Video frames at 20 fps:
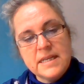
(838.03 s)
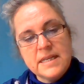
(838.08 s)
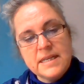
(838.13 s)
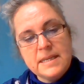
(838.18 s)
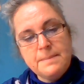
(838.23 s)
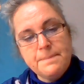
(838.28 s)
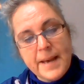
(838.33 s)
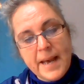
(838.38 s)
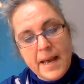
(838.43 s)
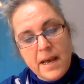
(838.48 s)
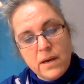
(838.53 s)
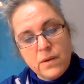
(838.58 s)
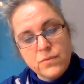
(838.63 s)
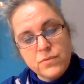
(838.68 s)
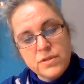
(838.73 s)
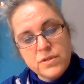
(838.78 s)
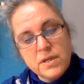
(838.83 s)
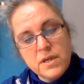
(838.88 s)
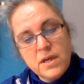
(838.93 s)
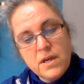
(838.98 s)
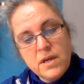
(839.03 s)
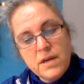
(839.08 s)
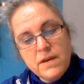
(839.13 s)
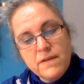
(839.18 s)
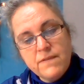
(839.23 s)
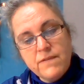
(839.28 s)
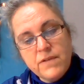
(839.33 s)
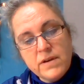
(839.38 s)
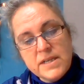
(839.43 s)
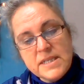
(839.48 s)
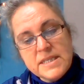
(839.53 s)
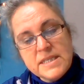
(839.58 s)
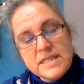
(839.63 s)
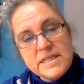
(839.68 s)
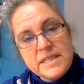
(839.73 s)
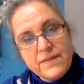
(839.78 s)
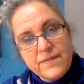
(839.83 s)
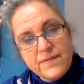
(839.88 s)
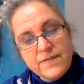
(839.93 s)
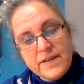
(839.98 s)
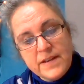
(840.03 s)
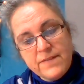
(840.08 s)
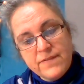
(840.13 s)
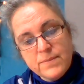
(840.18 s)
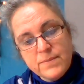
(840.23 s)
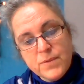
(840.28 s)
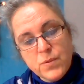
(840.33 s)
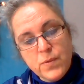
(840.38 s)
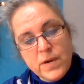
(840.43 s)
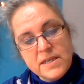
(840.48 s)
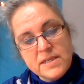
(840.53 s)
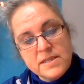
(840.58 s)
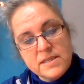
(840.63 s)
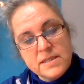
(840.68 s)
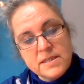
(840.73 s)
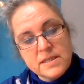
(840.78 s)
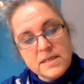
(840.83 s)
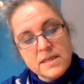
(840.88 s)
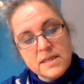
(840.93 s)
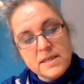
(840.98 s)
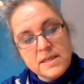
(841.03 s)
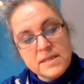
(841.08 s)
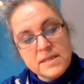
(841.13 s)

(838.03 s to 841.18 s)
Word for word: Then he bowed very stiffly from the waist and